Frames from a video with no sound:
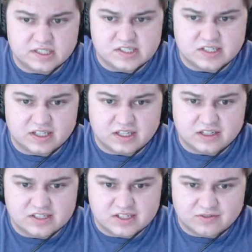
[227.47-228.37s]
Is it in
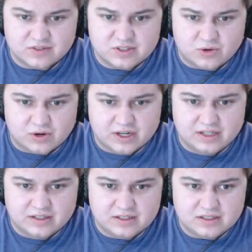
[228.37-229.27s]
his inventory?
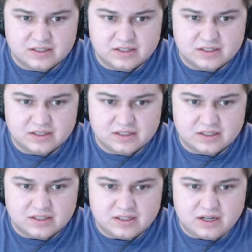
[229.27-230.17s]

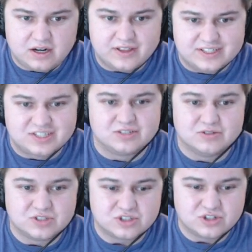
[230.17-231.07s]
Oh, that's so
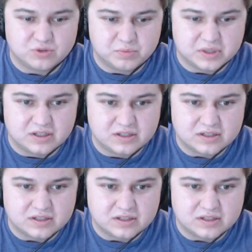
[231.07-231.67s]
stupid.